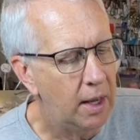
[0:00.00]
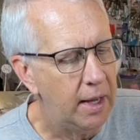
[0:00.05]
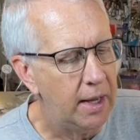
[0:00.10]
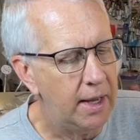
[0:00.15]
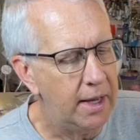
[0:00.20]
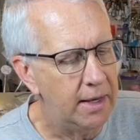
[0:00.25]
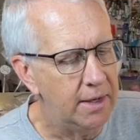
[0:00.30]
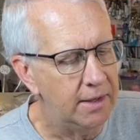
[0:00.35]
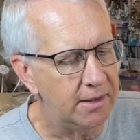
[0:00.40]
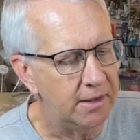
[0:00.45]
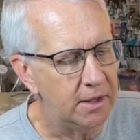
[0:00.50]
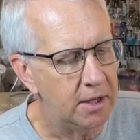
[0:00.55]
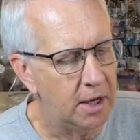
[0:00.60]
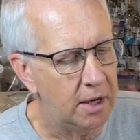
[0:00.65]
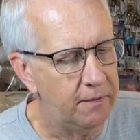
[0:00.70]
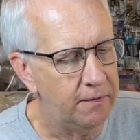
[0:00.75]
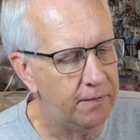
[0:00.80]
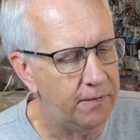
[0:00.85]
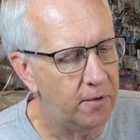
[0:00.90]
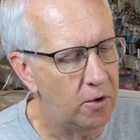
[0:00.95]
It is
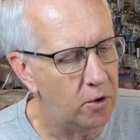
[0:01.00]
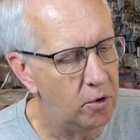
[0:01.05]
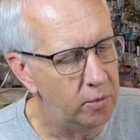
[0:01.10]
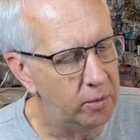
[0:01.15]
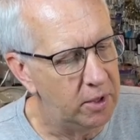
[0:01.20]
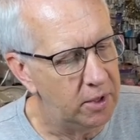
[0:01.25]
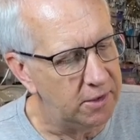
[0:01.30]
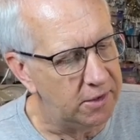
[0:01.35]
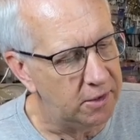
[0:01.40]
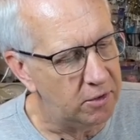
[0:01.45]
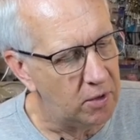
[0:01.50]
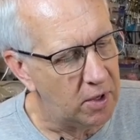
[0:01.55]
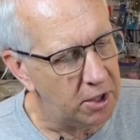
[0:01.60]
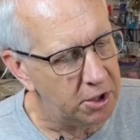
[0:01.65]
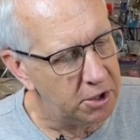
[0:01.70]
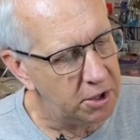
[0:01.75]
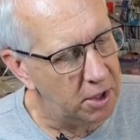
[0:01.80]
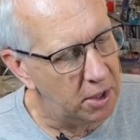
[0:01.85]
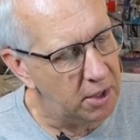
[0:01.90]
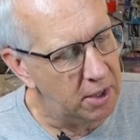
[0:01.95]
tough foam
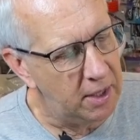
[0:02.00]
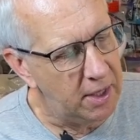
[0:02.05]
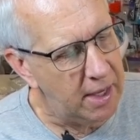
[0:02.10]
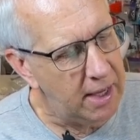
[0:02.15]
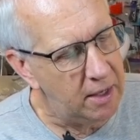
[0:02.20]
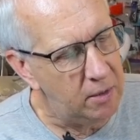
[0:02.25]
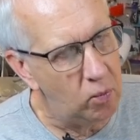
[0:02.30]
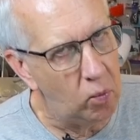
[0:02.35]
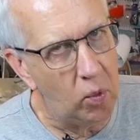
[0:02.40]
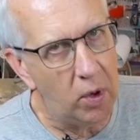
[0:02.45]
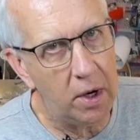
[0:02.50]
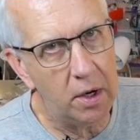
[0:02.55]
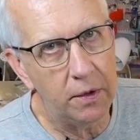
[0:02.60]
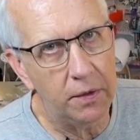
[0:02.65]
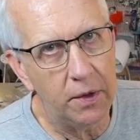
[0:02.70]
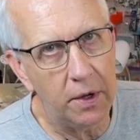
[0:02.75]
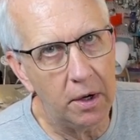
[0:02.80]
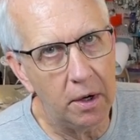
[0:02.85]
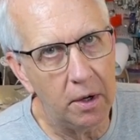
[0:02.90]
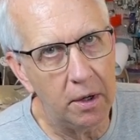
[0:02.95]
construction and where
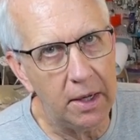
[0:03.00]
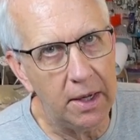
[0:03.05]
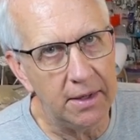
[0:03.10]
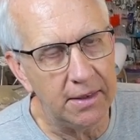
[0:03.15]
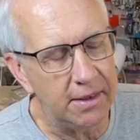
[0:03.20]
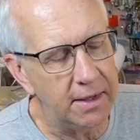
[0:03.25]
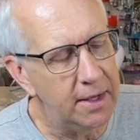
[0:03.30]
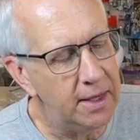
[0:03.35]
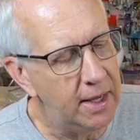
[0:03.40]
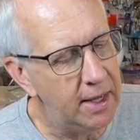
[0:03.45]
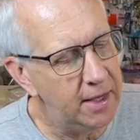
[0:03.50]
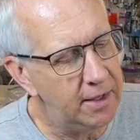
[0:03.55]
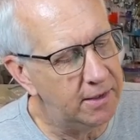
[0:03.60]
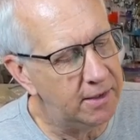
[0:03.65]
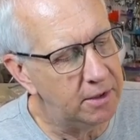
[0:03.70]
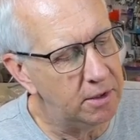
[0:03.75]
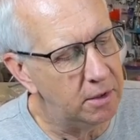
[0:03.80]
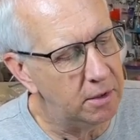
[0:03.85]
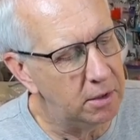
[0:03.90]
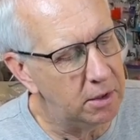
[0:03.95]
there is needs
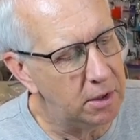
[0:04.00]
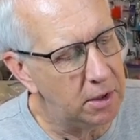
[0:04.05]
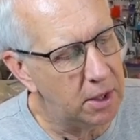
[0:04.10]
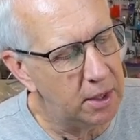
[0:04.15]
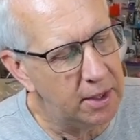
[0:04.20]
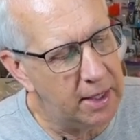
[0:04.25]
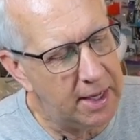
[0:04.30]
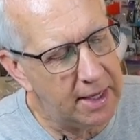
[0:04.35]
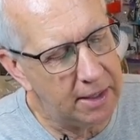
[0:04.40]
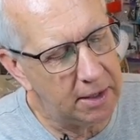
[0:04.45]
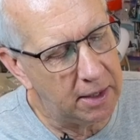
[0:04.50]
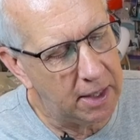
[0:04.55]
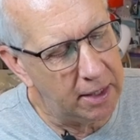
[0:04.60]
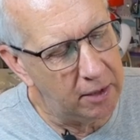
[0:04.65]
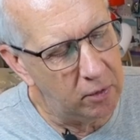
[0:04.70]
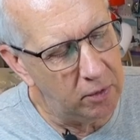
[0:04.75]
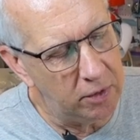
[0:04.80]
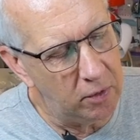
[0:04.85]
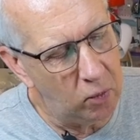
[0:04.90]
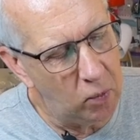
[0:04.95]
to, to connect, like
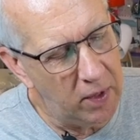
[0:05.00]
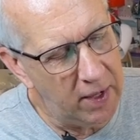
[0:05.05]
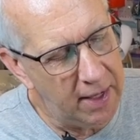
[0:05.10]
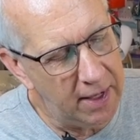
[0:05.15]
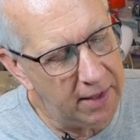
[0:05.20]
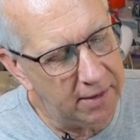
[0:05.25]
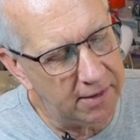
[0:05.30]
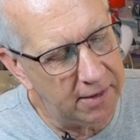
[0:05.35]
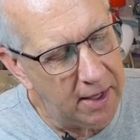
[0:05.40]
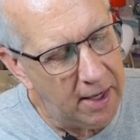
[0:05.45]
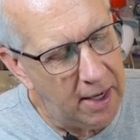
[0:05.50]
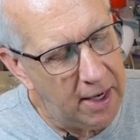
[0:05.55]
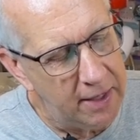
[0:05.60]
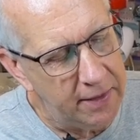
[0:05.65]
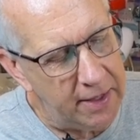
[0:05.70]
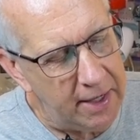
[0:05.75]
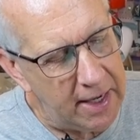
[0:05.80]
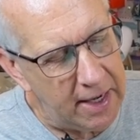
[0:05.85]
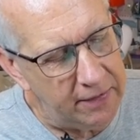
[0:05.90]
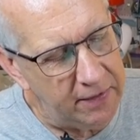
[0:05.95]
with the wings,
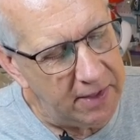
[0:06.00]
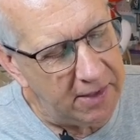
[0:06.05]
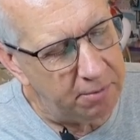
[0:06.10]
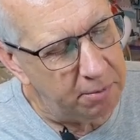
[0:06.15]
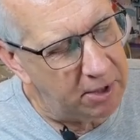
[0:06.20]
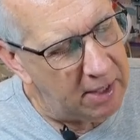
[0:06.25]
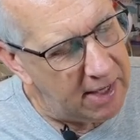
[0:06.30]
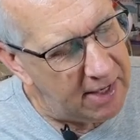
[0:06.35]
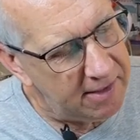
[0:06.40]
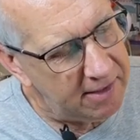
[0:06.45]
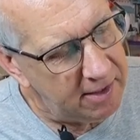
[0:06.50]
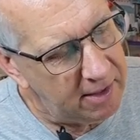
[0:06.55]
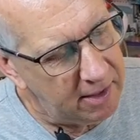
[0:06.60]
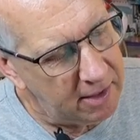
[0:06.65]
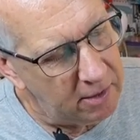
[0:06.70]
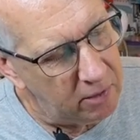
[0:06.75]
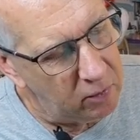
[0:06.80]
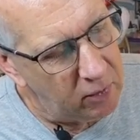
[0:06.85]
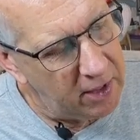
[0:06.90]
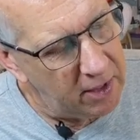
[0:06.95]
they have these plastic
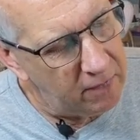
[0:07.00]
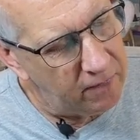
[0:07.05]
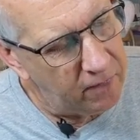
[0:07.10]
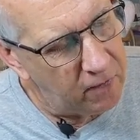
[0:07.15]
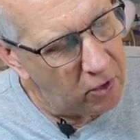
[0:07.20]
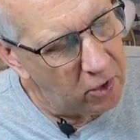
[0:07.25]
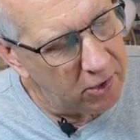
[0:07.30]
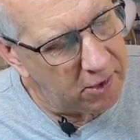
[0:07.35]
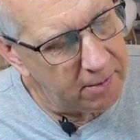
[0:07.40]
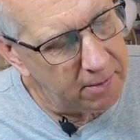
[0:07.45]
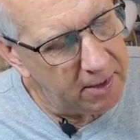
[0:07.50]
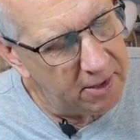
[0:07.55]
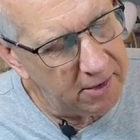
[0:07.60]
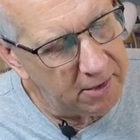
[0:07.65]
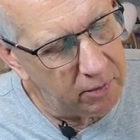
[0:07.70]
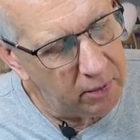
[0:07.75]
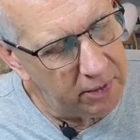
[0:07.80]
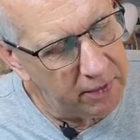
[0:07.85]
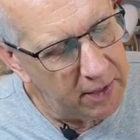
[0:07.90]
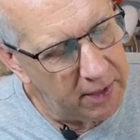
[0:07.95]

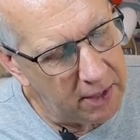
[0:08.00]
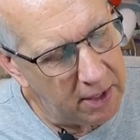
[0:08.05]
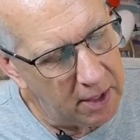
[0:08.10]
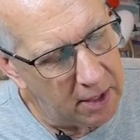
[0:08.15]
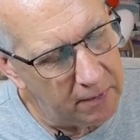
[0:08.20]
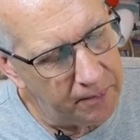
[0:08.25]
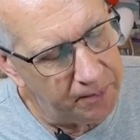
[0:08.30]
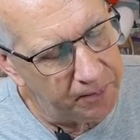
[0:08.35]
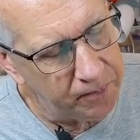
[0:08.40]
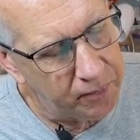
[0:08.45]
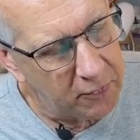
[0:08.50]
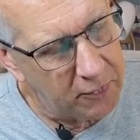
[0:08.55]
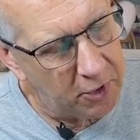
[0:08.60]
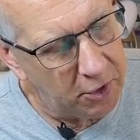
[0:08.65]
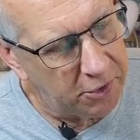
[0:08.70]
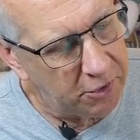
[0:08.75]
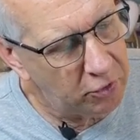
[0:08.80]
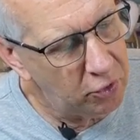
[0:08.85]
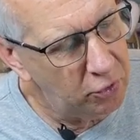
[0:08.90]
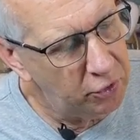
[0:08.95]
reinforcements with the um,
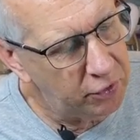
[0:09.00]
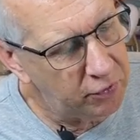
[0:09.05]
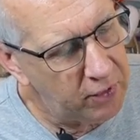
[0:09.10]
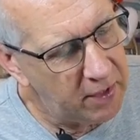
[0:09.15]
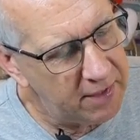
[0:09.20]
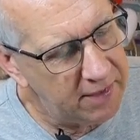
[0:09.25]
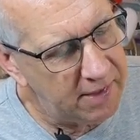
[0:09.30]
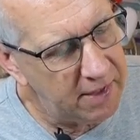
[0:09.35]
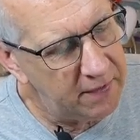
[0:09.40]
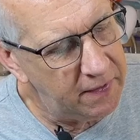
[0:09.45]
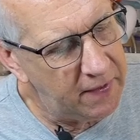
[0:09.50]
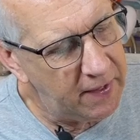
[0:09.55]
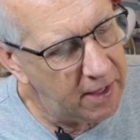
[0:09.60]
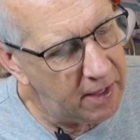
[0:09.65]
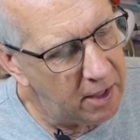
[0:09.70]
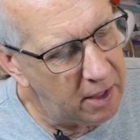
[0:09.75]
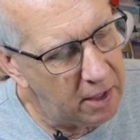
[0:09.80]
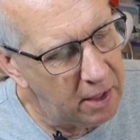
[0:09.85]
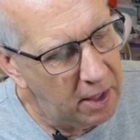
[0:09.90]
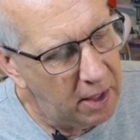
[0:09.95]
screw threads in
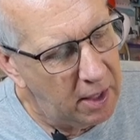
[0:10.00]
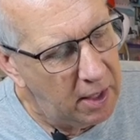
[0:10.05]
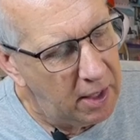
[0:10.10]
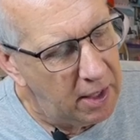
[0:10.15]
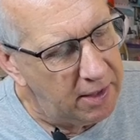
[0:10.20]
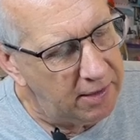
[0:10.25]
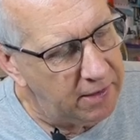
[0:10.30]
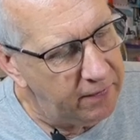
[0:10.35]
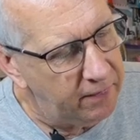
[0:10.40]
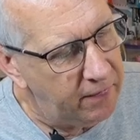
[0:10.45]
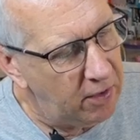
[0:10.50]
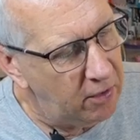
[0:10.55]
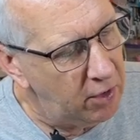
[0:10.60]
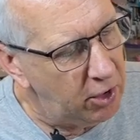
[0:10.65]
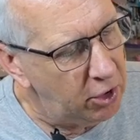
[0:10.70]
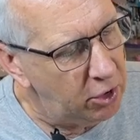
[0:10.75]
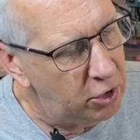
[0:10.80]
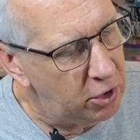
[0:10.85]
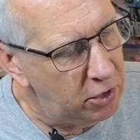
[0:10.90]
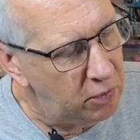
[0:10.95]
there. It's a very
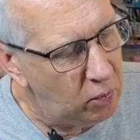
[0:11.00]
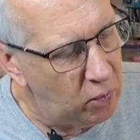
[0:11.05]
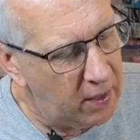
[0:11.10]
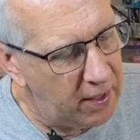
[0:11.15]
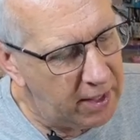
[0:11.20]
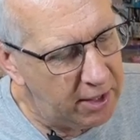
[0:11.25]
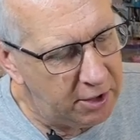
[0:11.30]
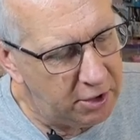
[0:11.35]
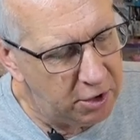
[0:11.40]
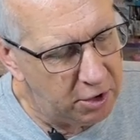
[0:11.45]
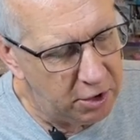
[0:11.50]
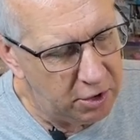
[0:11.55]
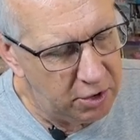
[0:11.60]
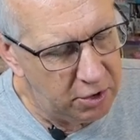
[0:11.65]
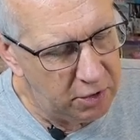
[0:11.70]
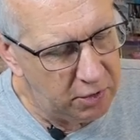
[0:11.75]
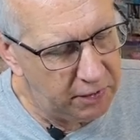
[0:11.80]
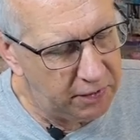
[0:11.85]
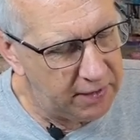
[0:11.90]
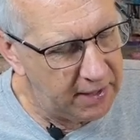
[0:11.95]
good way to
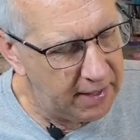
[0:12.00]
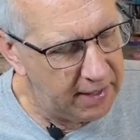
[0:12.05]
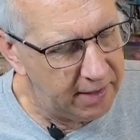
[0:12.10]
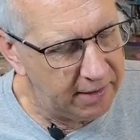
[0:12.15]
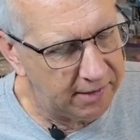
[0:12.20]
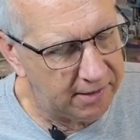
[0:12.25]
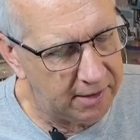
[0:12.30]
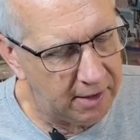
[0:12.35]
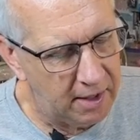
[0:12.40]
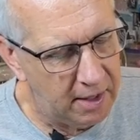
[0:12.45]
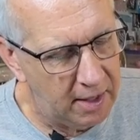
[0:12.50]
do things.